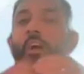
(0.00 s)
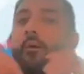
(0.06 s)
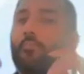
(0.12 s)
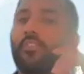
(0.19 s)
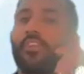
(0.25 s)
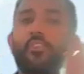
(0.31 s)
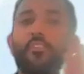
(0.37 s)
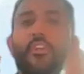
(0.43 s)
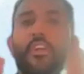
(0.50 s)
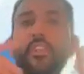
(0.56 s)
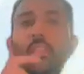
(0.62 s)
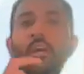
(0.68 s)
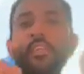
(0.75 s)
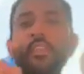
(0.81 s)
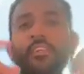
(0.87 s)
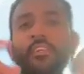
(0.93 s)
But the other thing
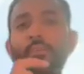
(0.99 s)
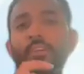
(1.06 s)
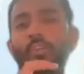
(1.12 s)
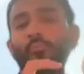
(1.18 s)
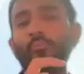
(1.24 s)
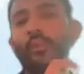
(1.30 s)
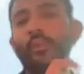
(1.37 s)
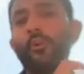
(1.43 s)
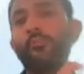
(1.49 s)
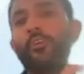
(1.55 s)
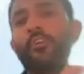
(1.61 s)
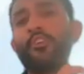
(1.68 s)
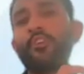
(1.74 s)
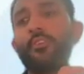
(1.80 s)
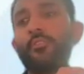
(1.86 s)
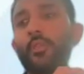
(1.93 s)
I'd like to pick your brain on,
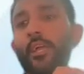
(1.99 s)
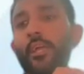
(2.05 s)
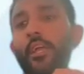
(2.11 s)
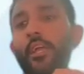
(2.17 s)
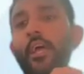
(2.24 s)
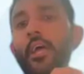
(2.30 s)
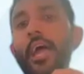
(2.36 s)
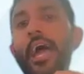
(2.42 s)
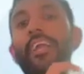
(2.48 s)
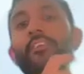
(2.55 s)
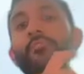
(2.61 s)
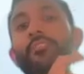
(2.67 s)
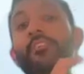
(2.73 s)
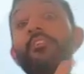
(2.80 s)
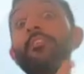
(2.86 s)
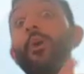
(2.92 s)
Rachee, is like, how do you
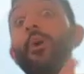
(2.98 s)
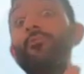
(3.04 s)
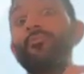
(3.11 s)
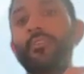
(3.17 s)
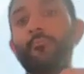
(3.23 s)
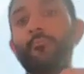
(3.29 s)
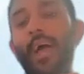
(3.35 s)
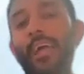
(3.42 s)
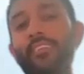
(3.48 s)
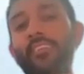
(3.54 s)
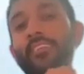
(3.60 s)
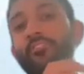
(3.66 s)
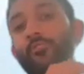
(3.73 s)
see those impacting?